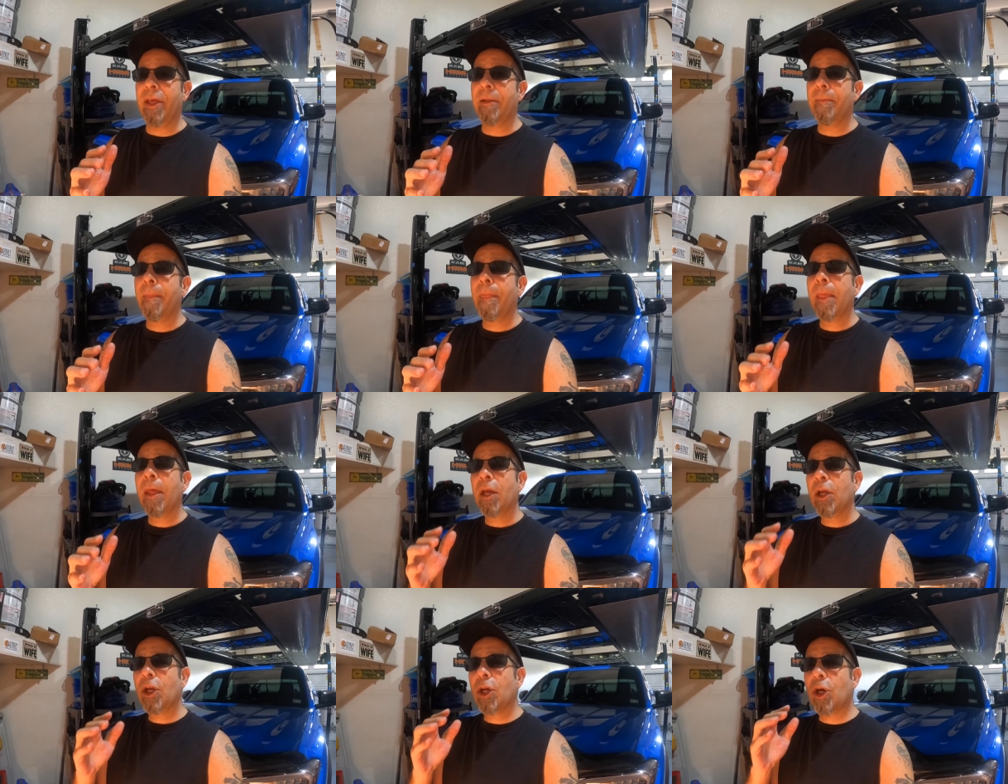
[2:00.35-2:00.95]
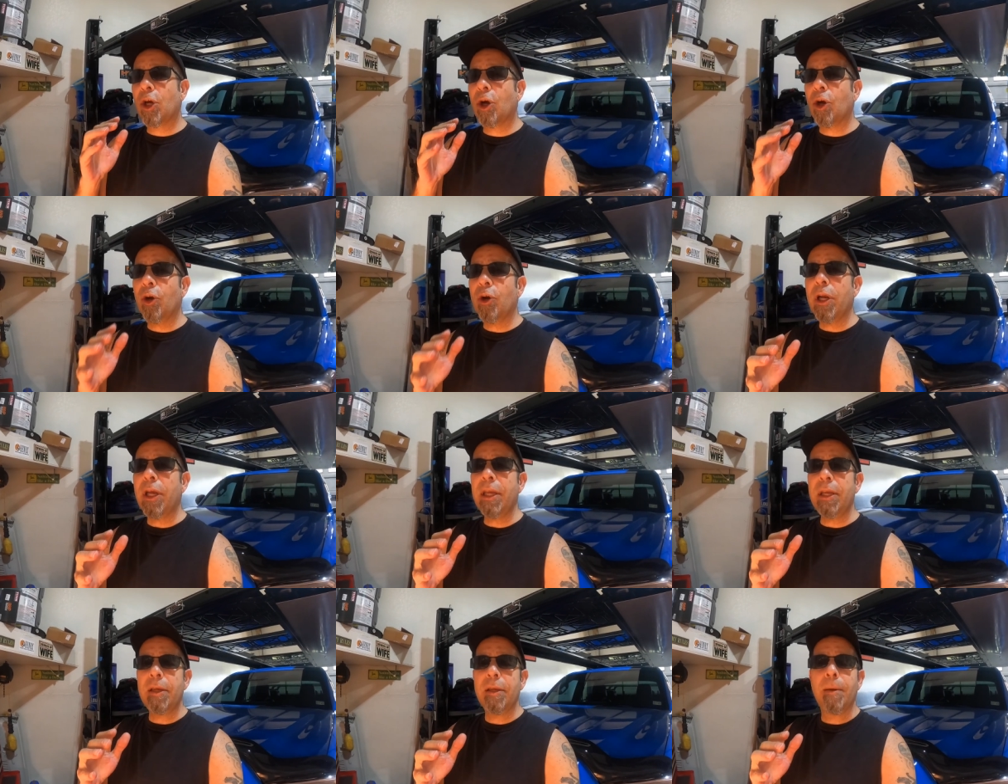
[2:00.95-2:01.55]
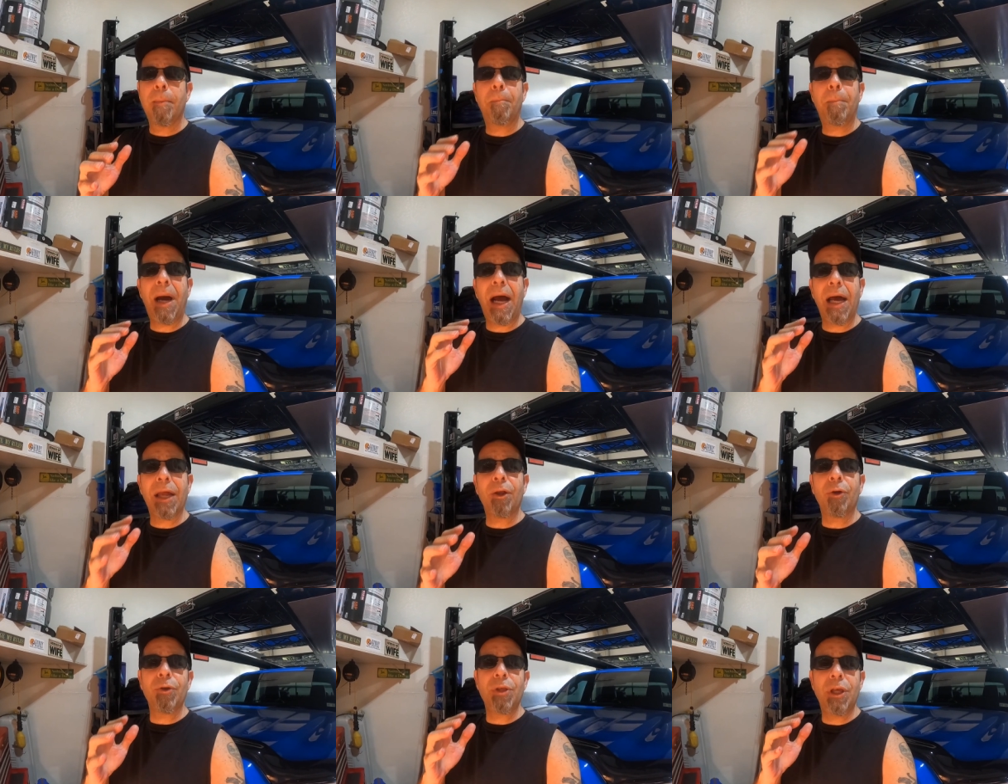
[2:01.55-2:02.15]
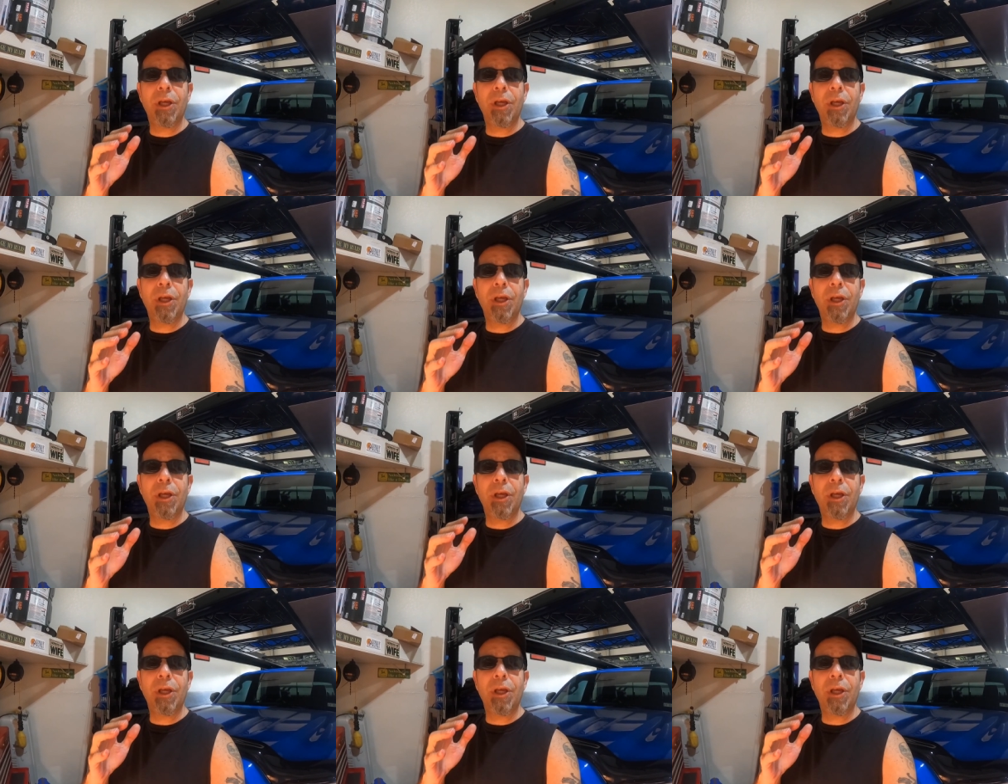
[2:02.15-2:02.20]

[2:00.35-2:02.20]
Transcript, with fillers: that current model